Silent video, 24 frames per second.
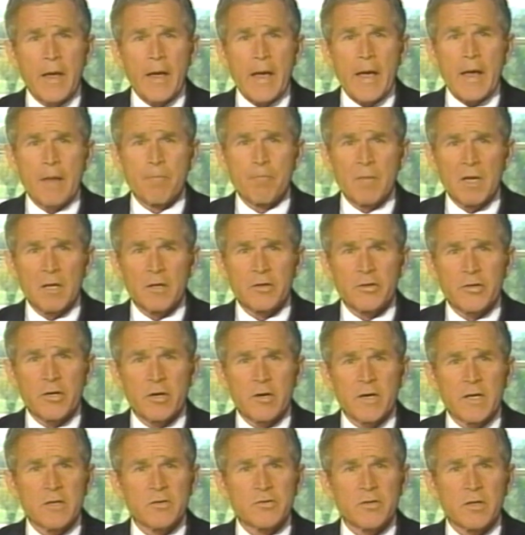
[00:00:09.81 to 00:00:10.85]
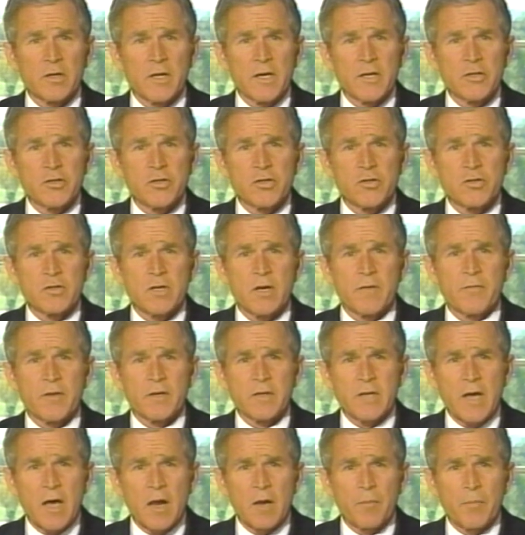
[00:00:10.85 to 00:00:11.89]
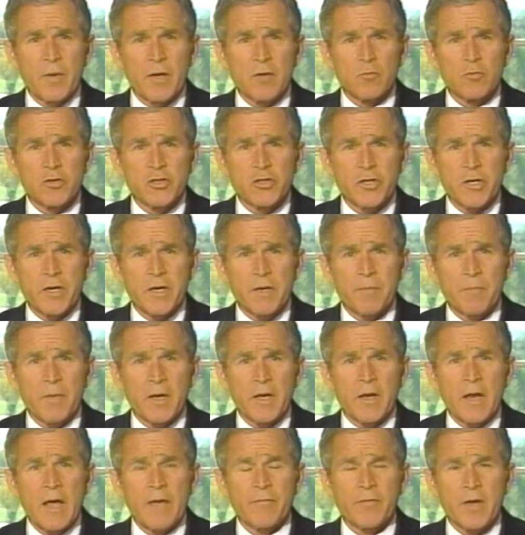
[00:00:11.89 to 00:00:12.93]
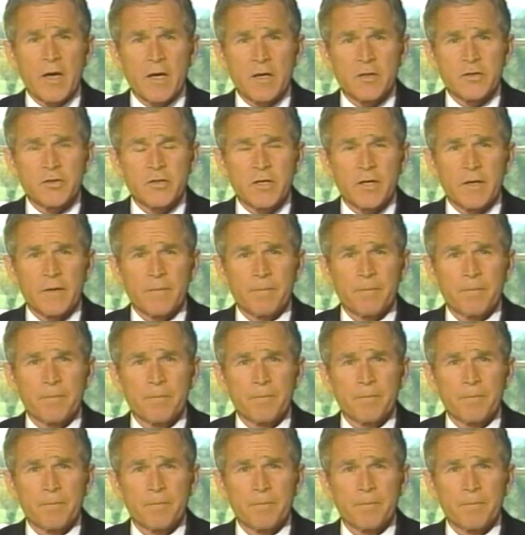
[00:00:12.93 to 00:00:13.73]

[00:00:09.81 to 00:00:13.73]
and military installations of the Taliban regime in Afghanistan.